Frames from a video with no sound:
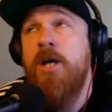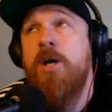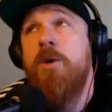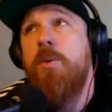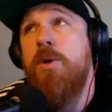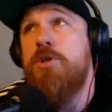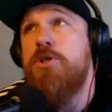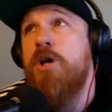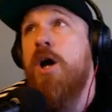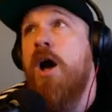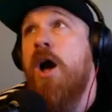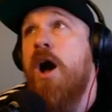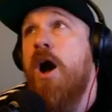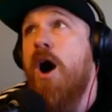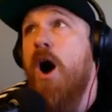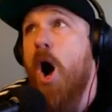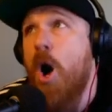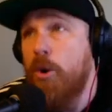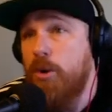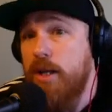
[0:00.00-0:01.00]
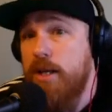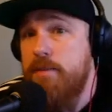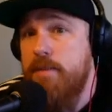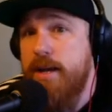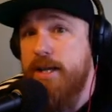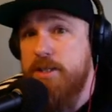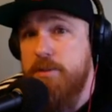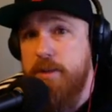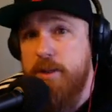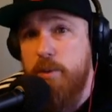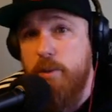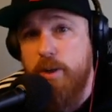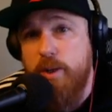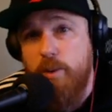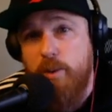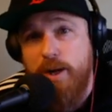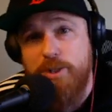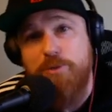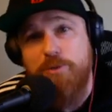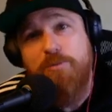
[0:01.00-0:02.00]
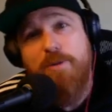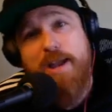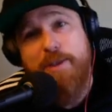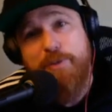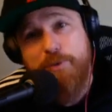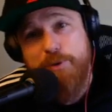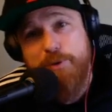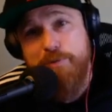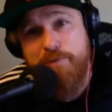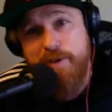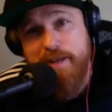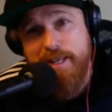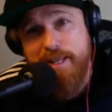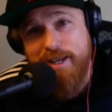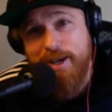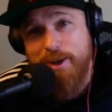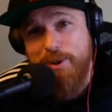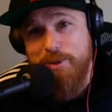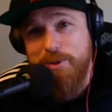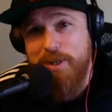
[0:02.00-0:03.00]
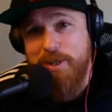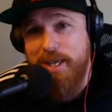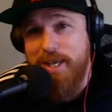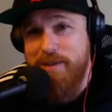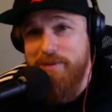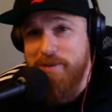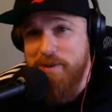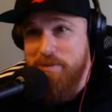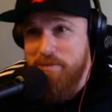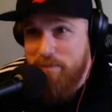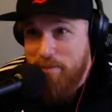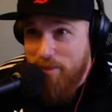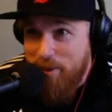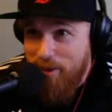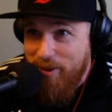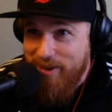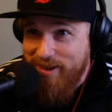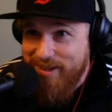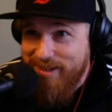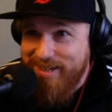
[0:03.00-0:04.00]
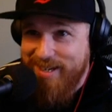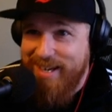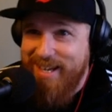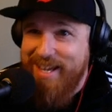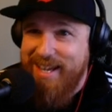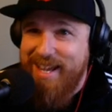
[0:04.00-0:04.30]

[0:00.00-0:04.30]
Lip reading: which only makes me want to watch ride-through videos even more.